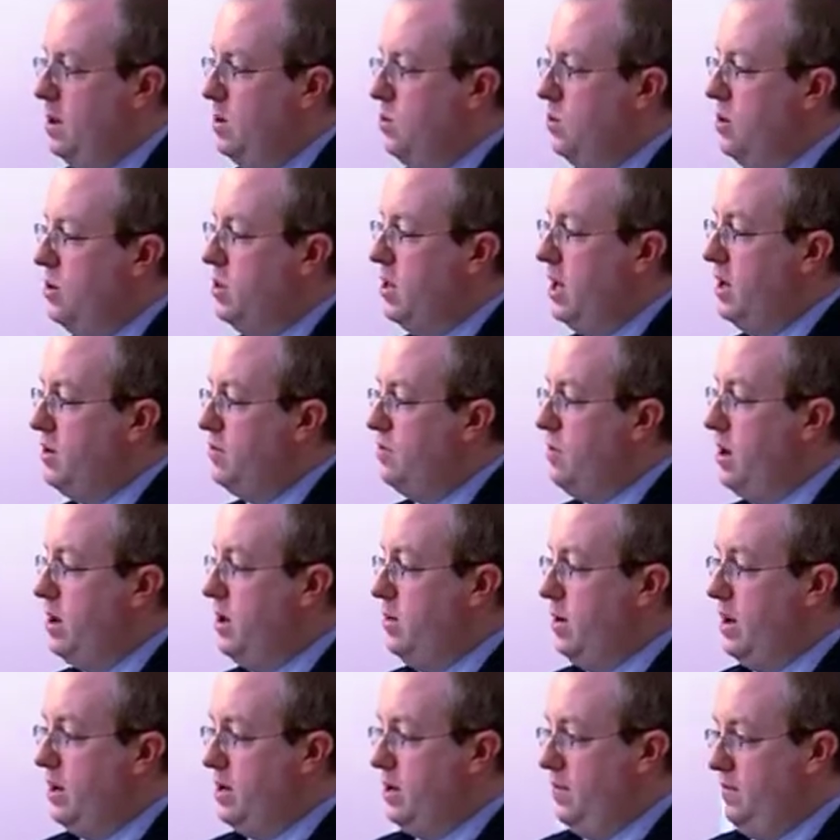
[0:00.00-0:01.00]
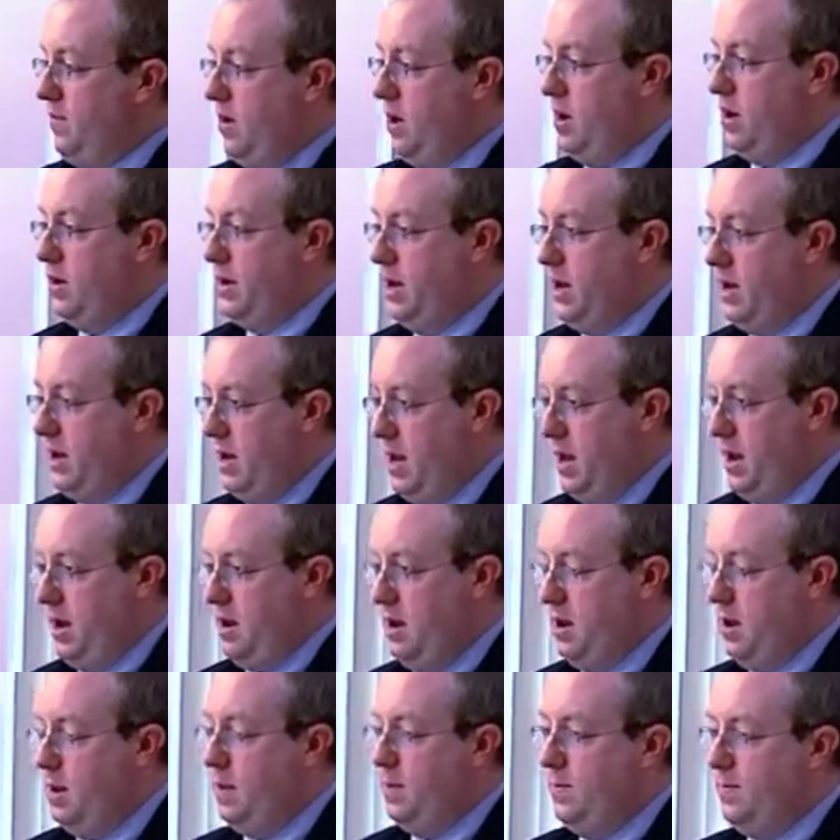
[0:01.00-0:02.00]
which has radioactive iodine
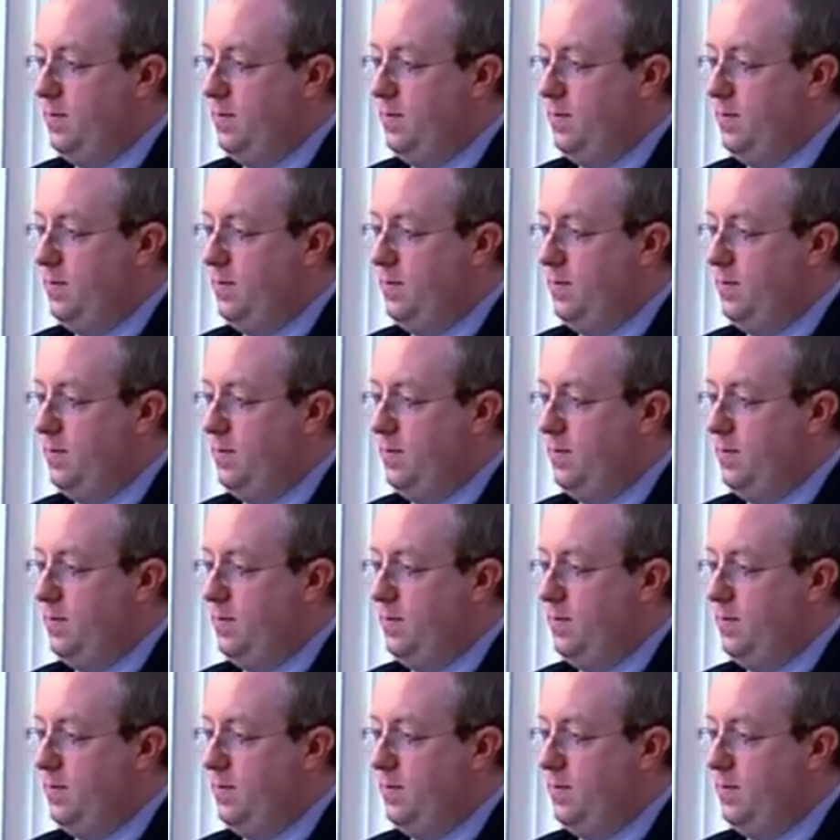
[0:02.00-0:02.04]
in,